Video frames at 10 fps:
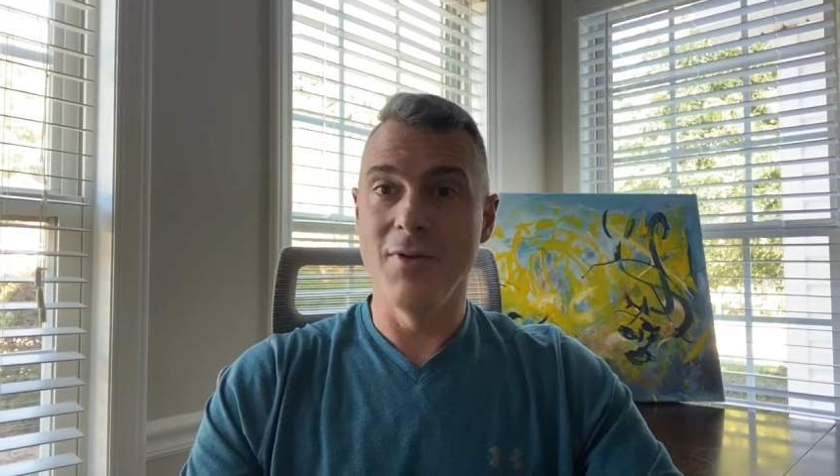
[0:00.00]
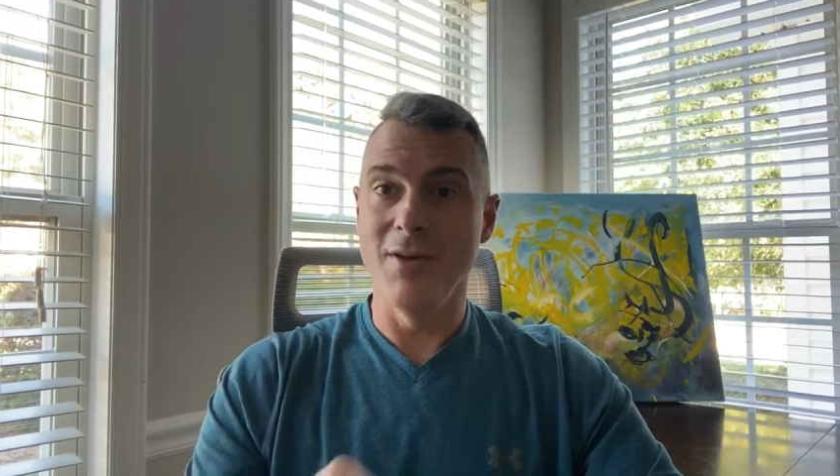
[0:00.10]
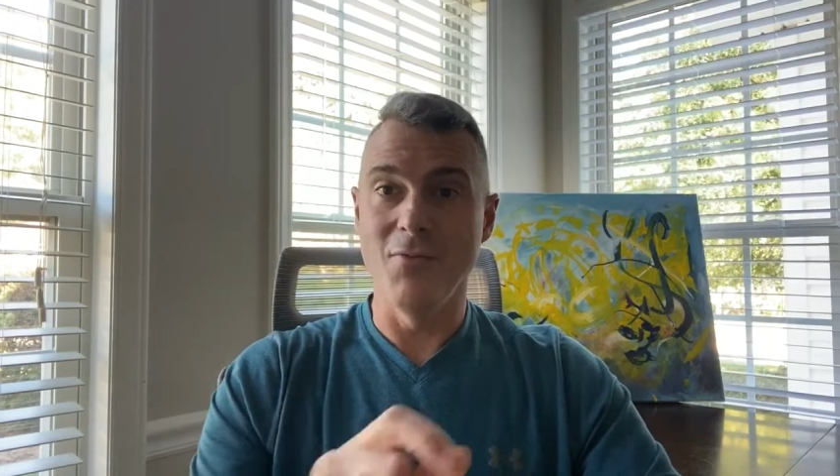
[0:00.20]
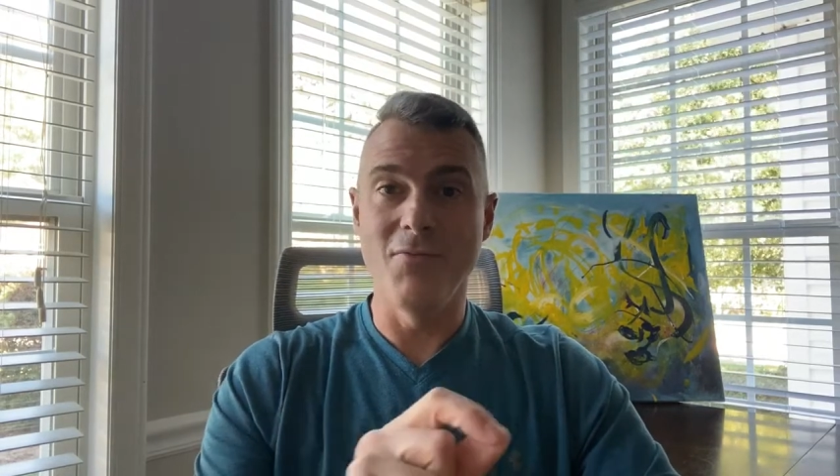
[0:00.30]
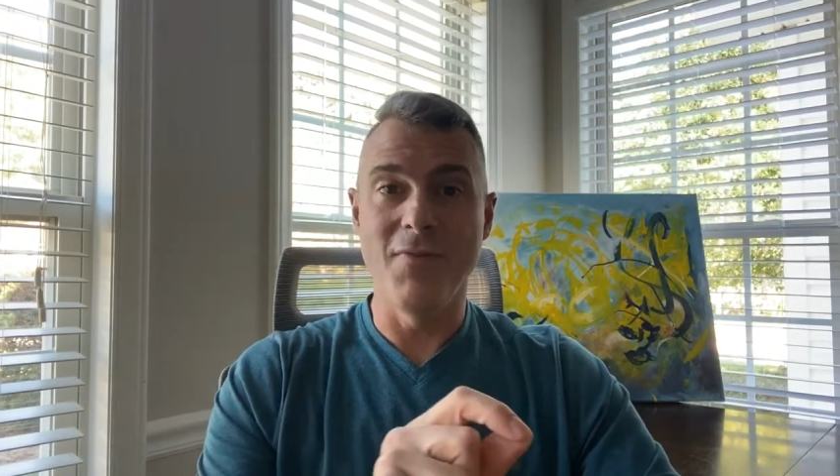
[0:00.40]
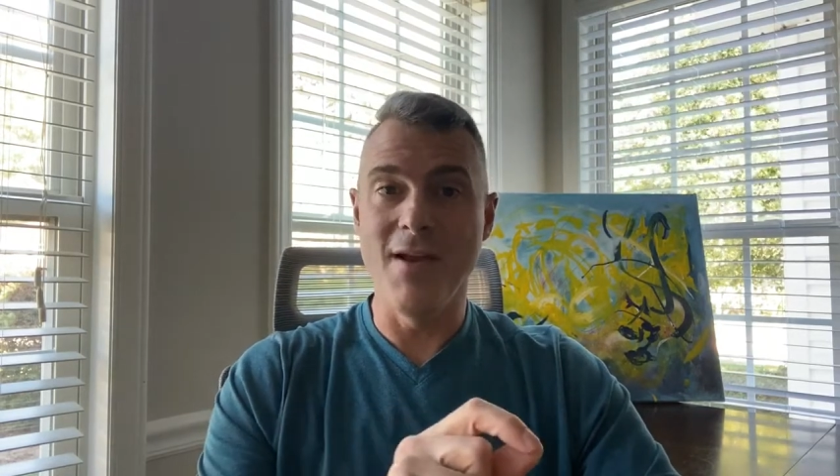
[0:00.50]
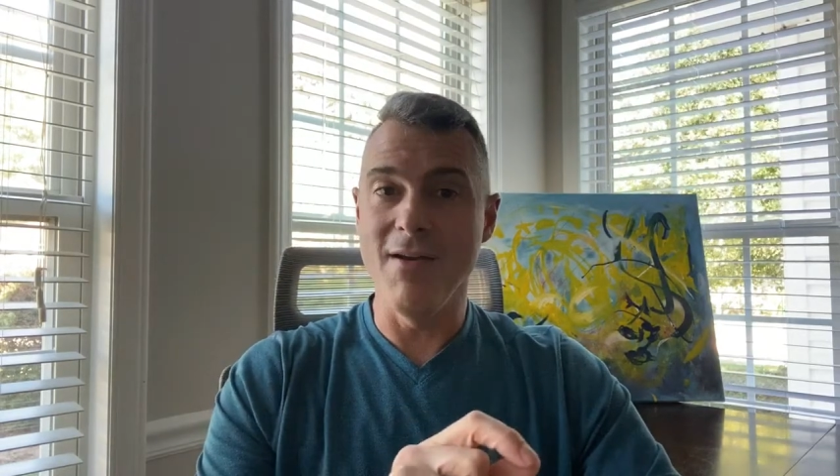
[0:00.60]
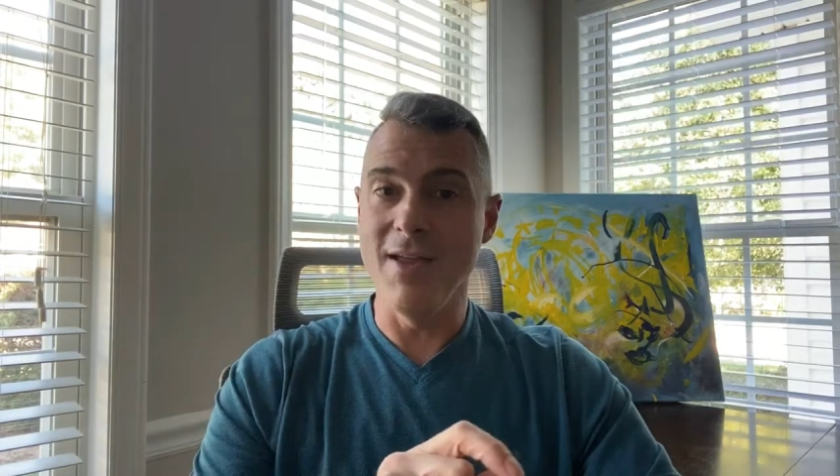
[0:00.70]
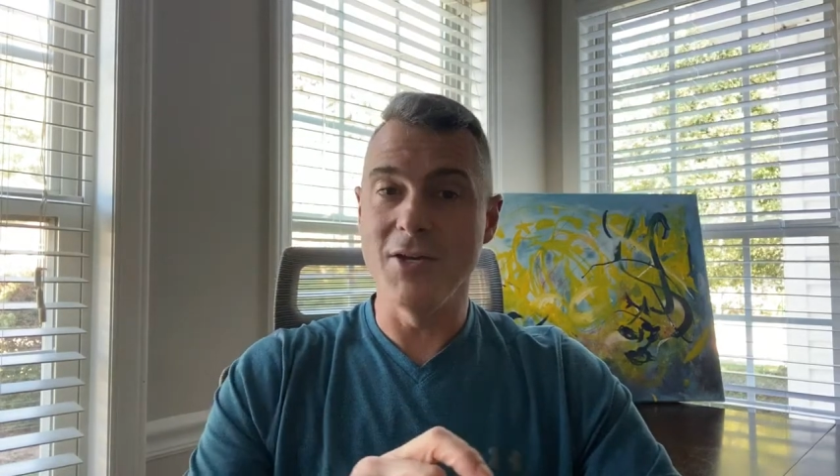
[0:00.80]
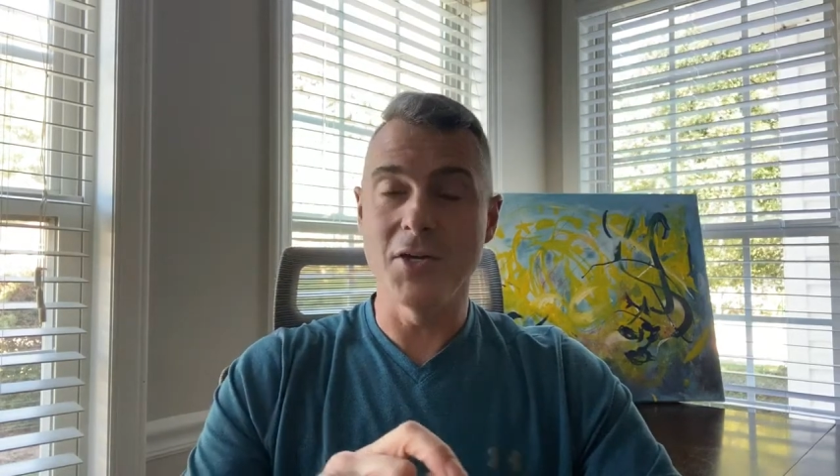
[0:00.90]

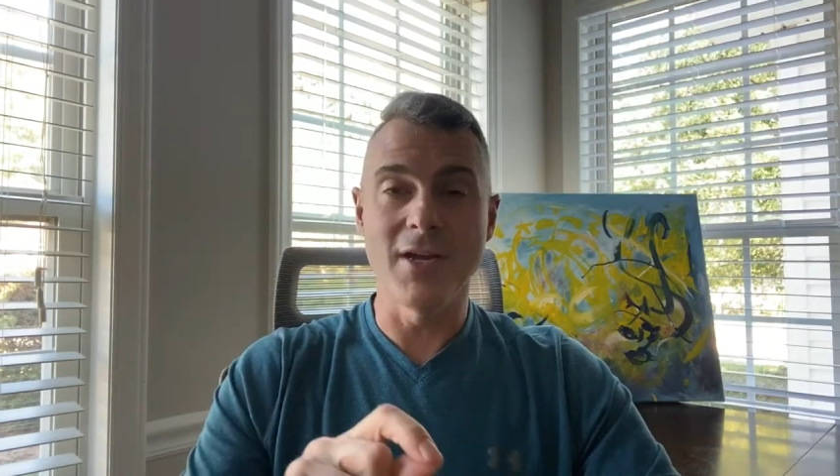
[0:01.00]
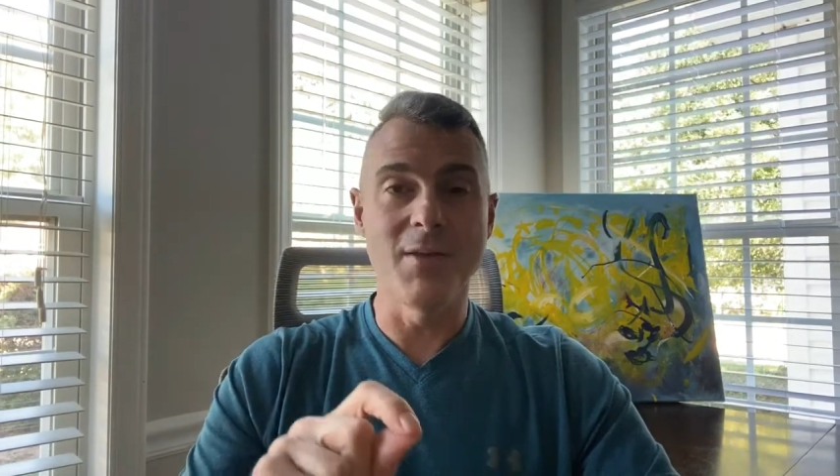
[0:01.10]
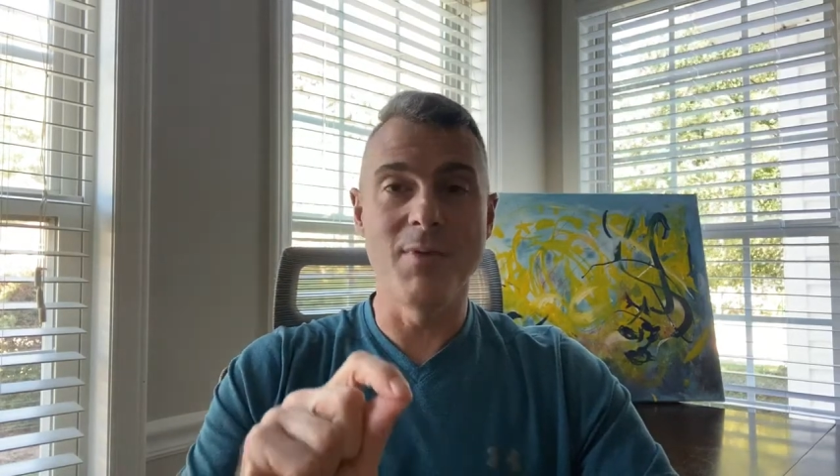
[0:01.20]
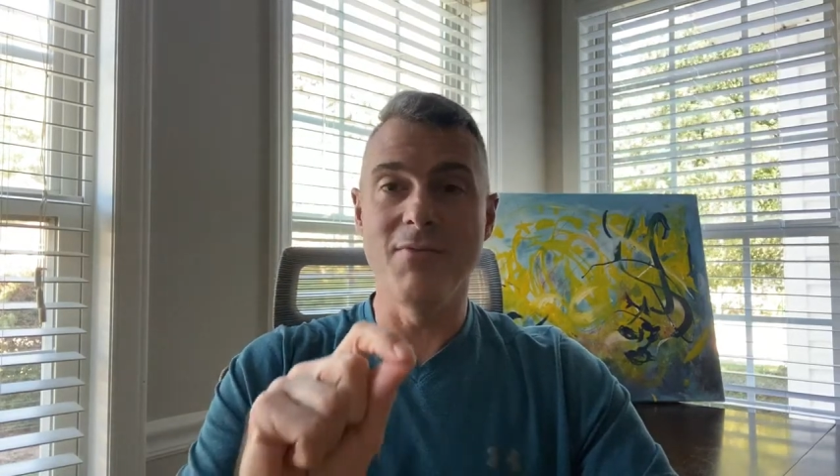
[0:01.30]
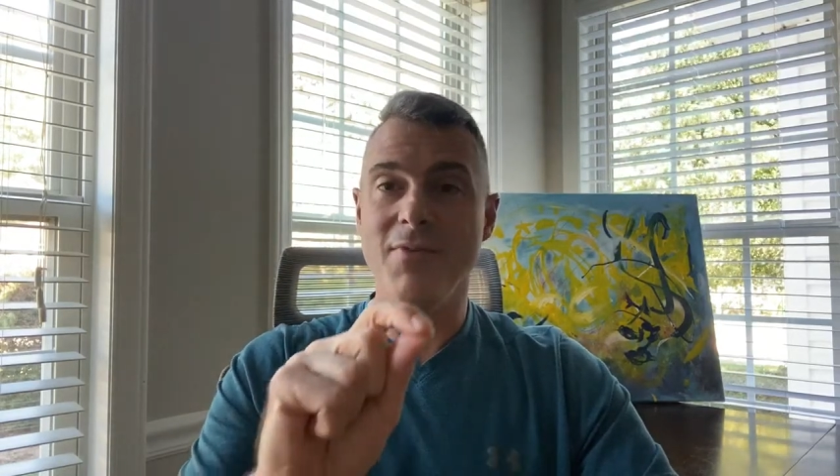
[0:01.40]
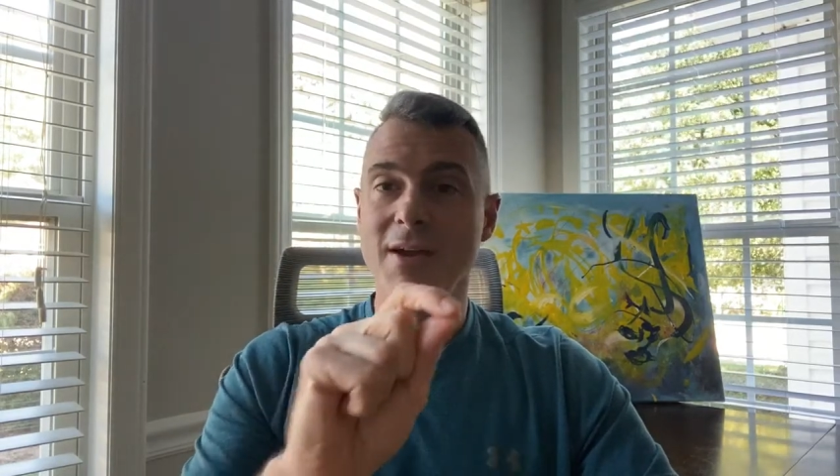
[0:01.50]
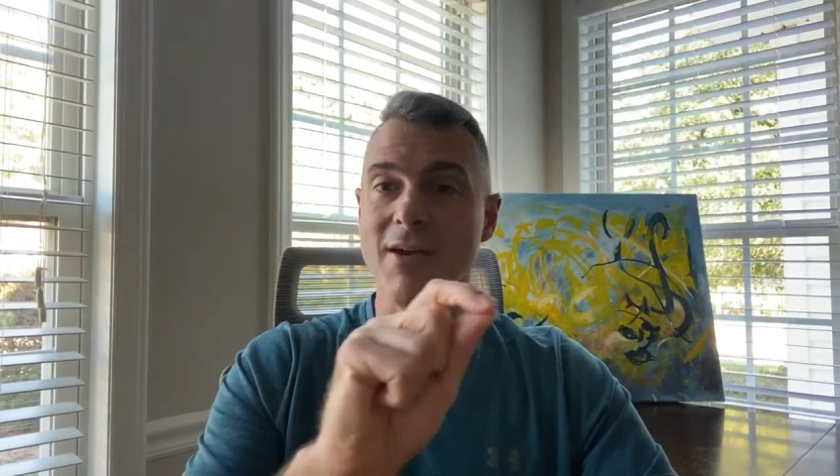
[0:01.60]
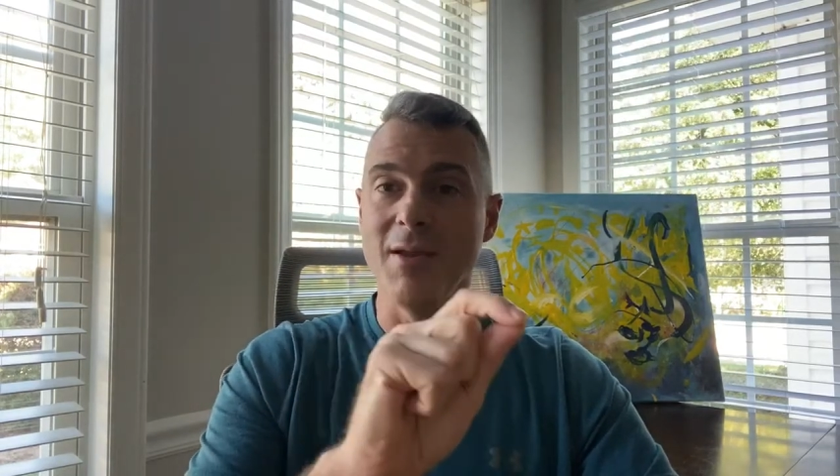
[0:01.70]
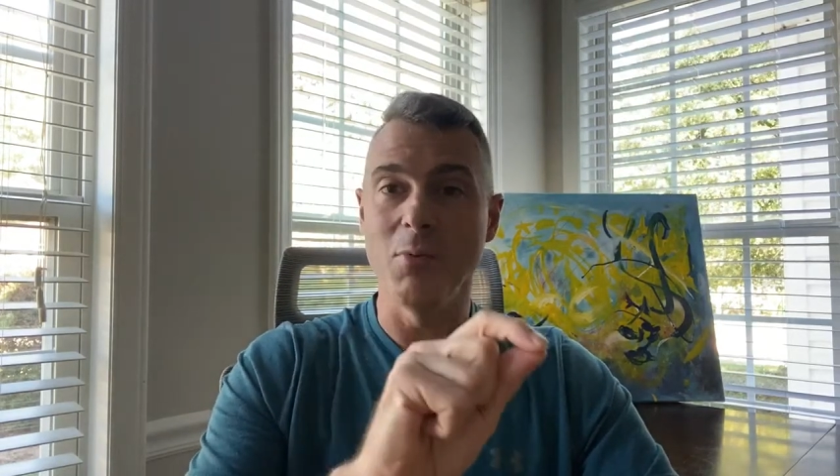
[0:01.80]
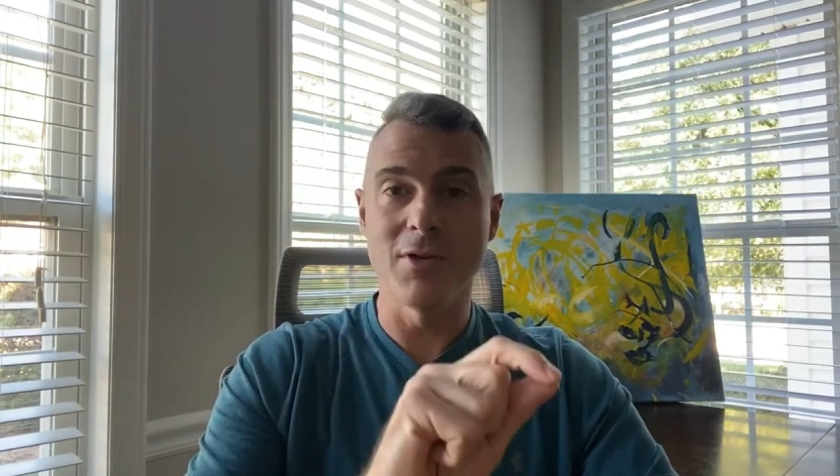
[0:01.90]
very trying to be very